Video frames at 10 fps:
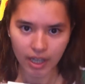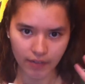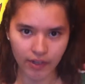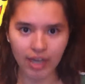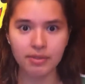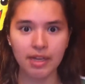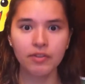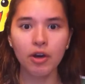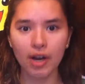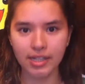if you actually
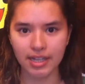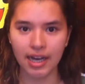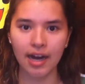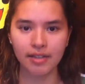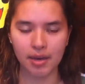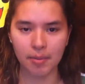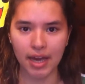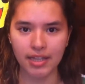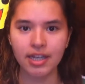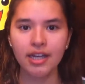have no idea how they're
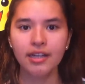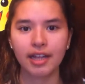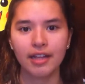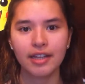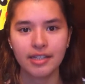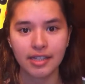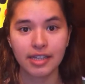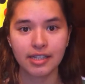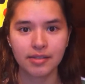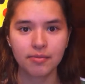made, then this
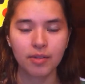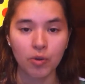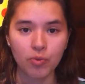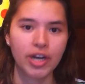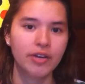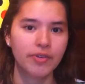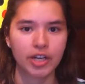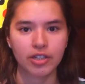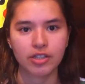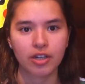is a
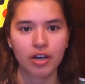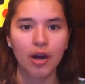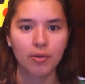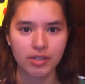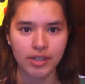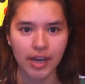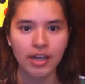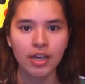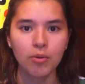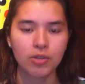really good start, I would say.